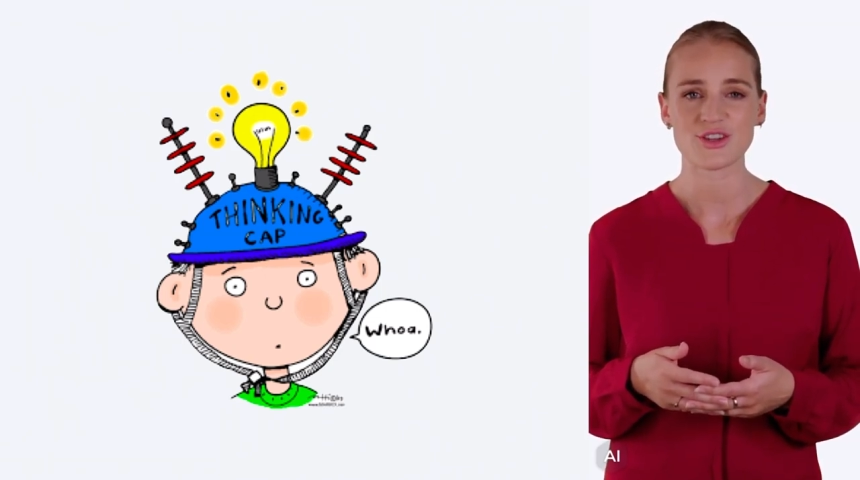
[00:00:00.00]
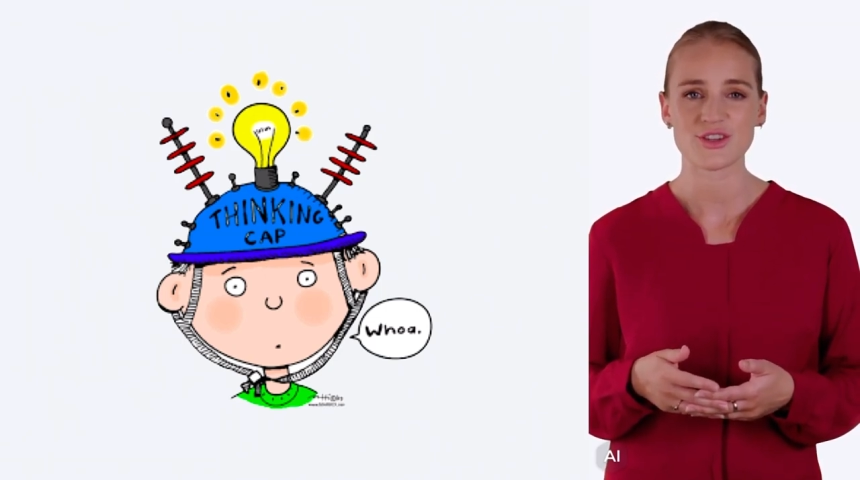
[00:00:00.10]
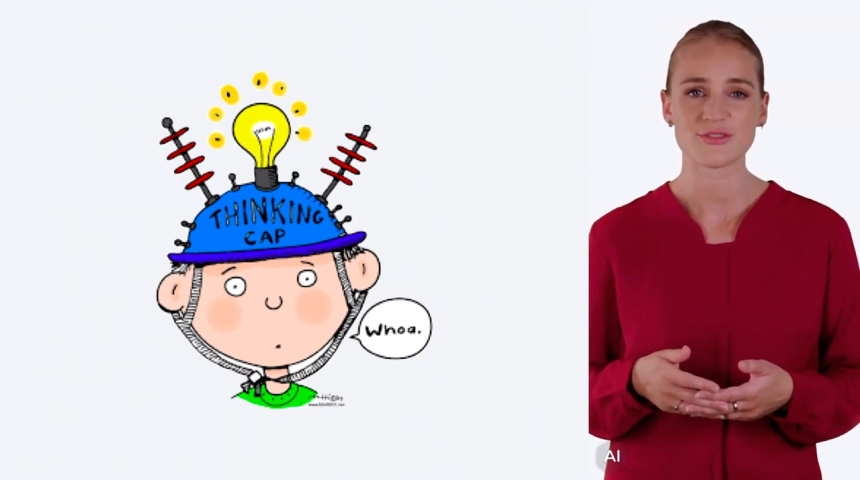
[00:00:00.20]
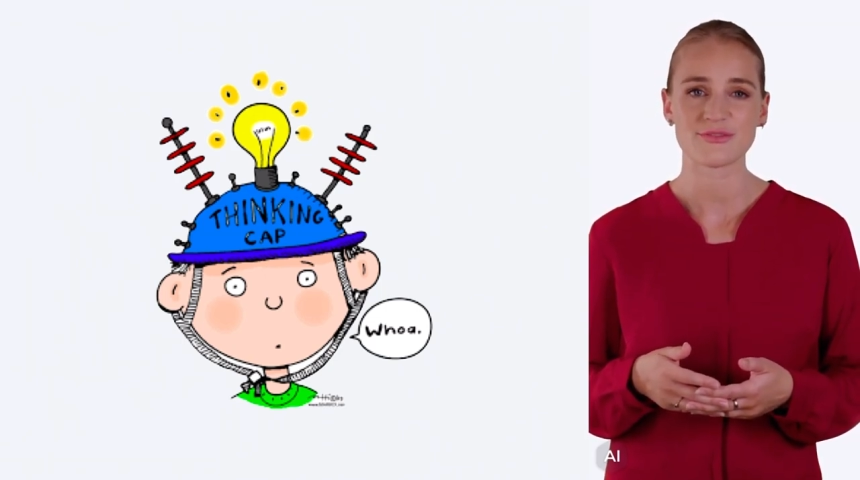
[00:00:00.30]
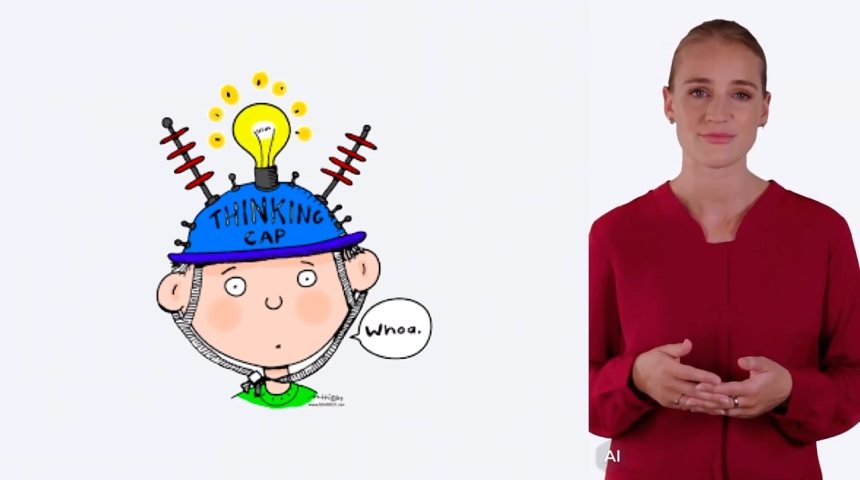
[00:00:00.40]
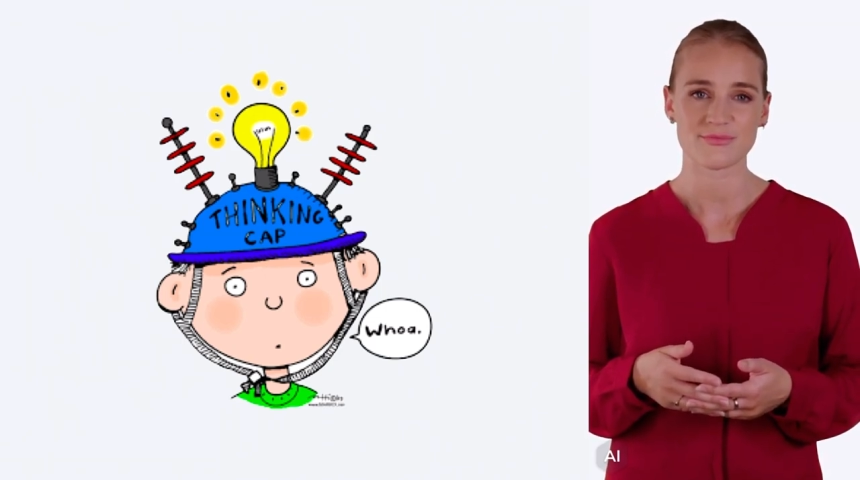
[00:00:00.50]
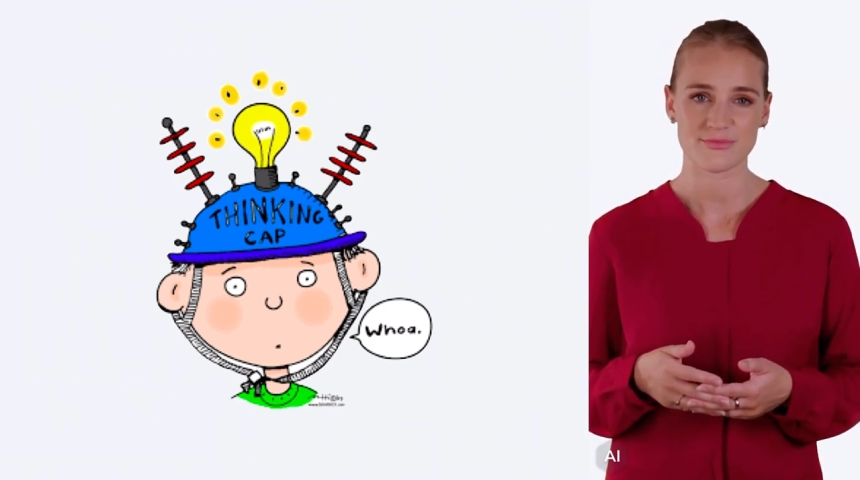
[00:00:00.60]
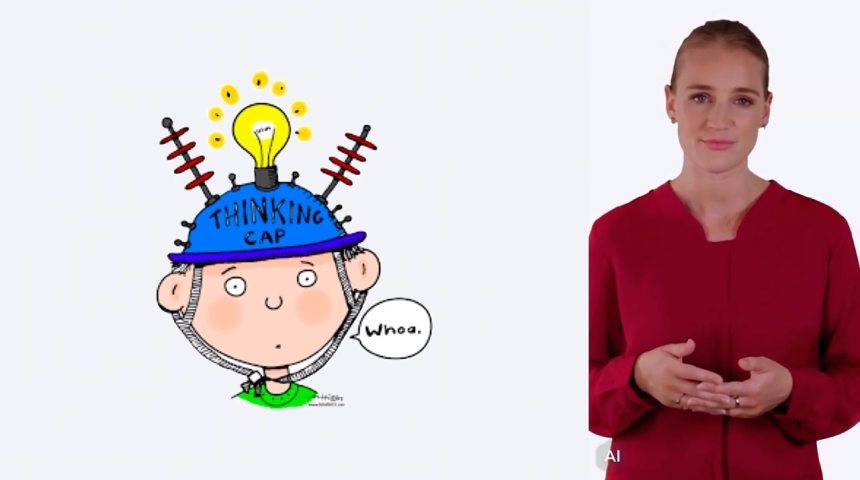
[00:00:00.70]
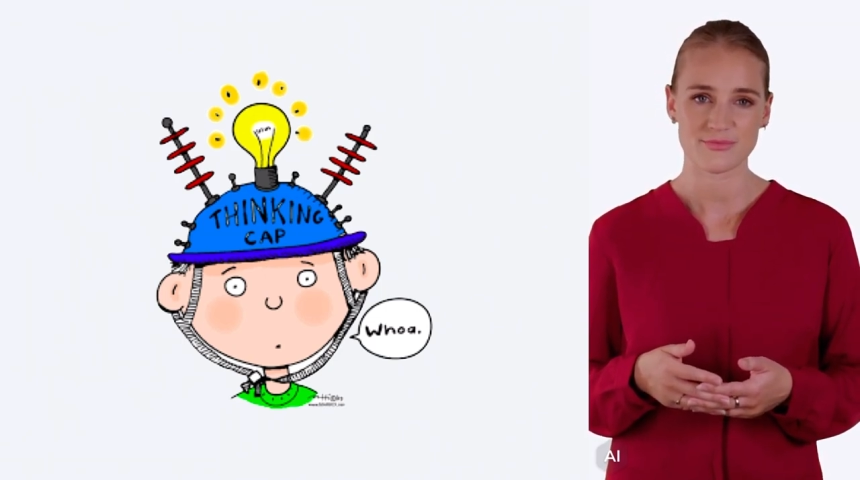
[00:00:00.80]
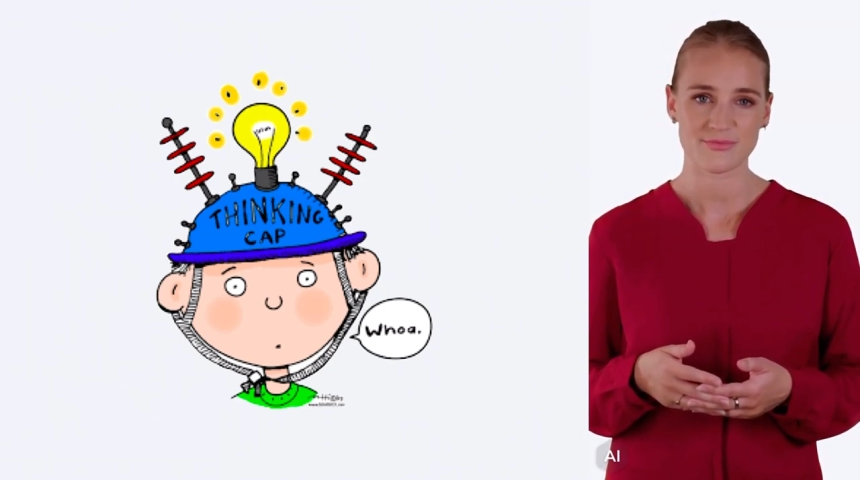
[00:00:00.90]
learn.
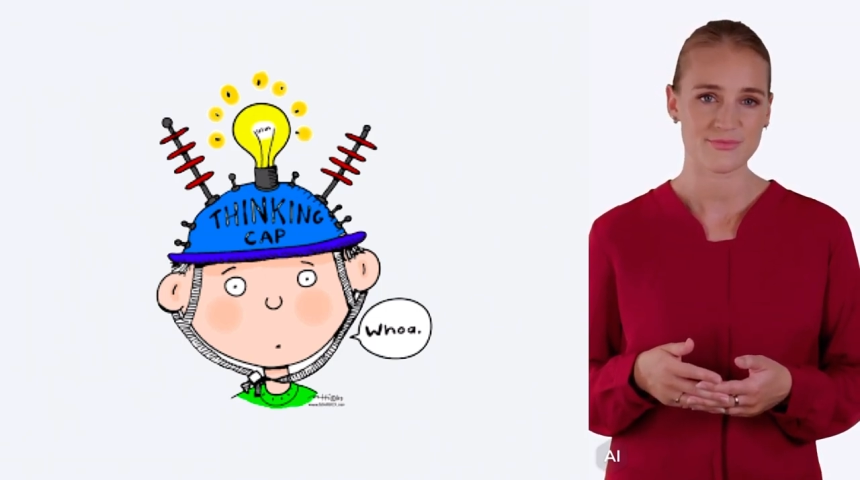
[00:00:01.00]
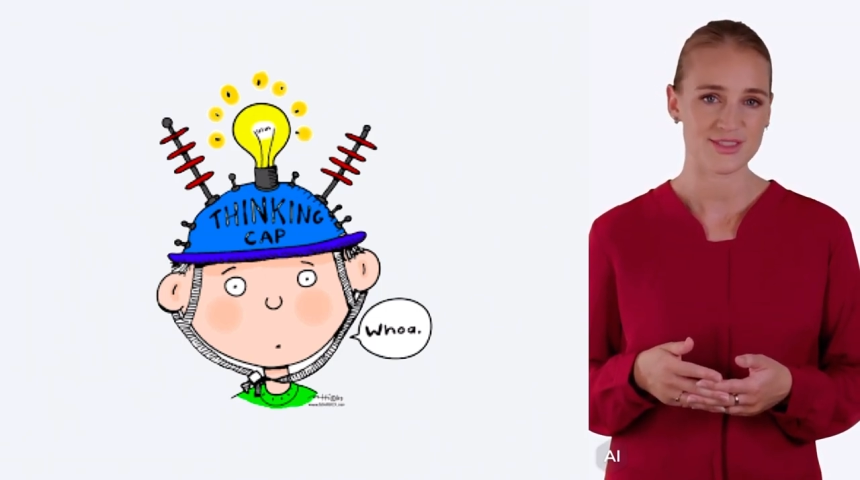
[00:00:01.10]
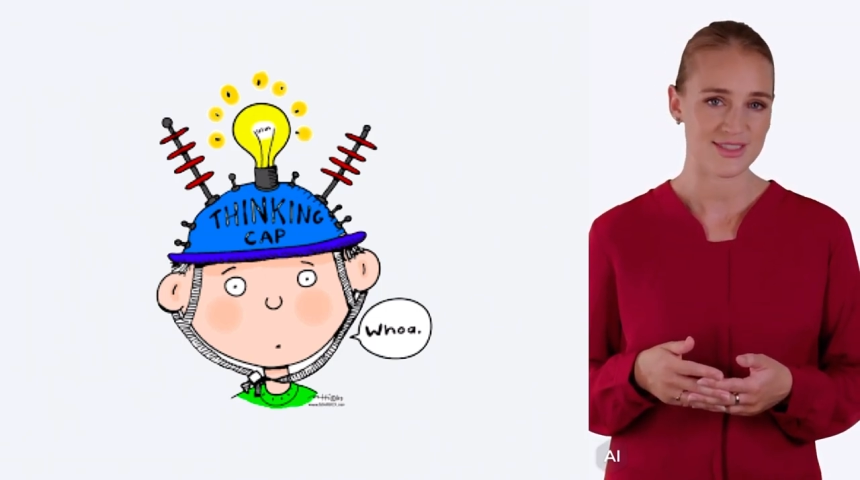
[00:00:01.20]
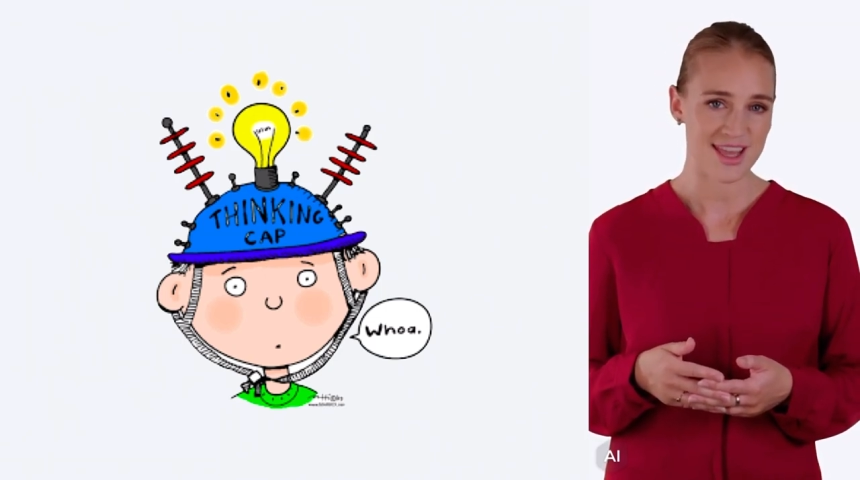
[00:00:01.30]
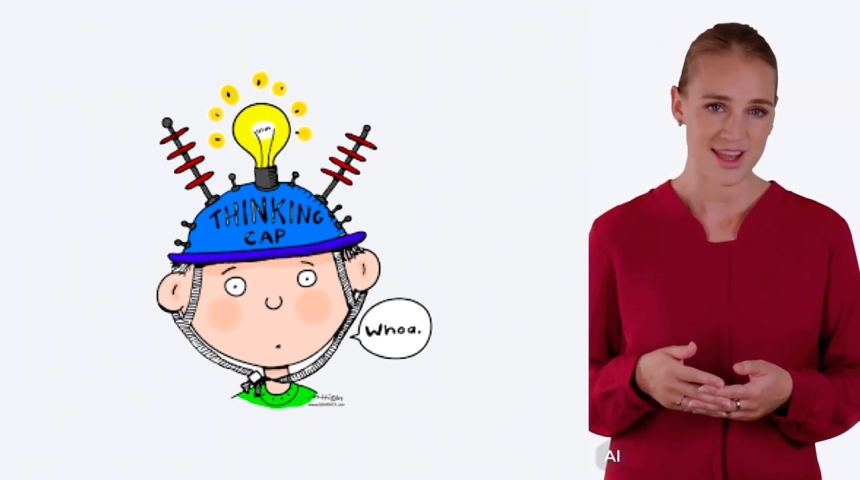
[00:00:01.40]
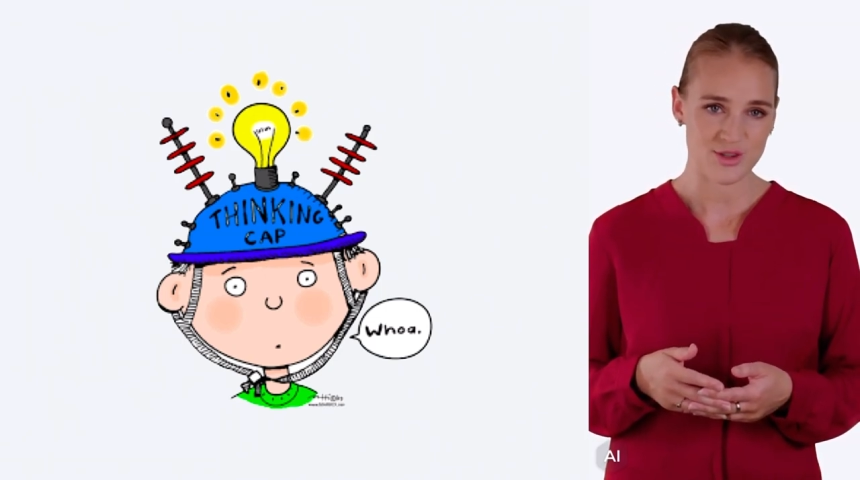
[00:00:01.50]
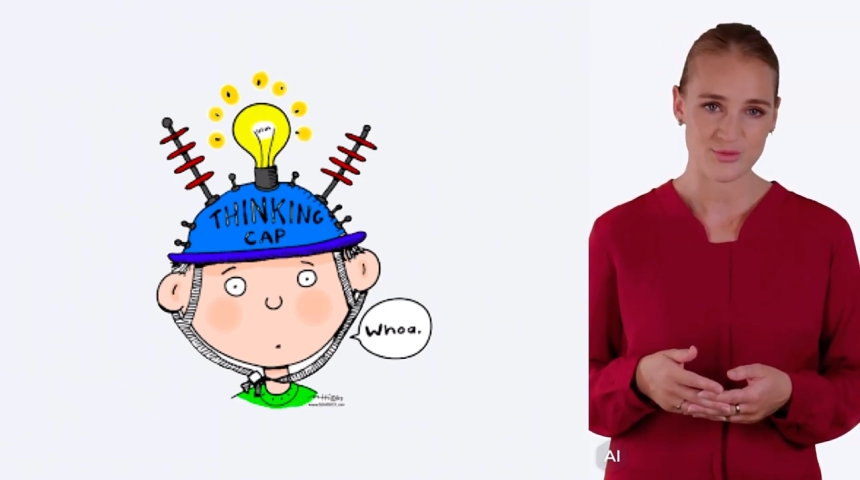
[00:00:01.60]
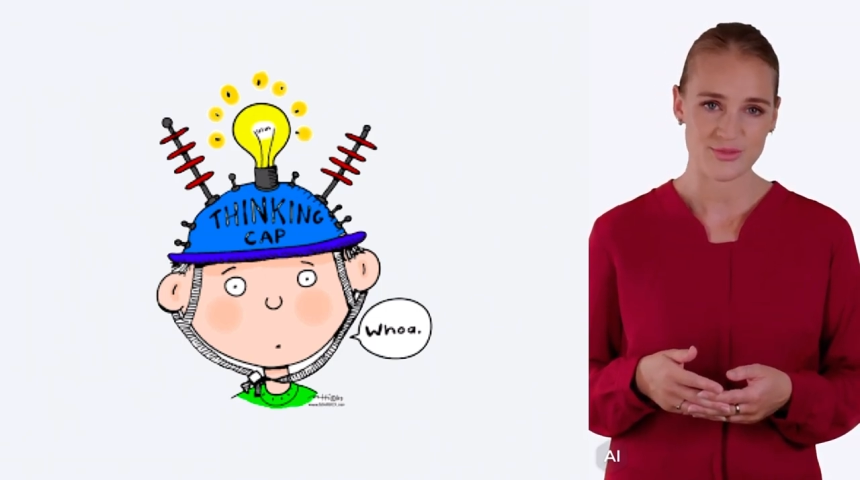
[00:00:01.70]
Now,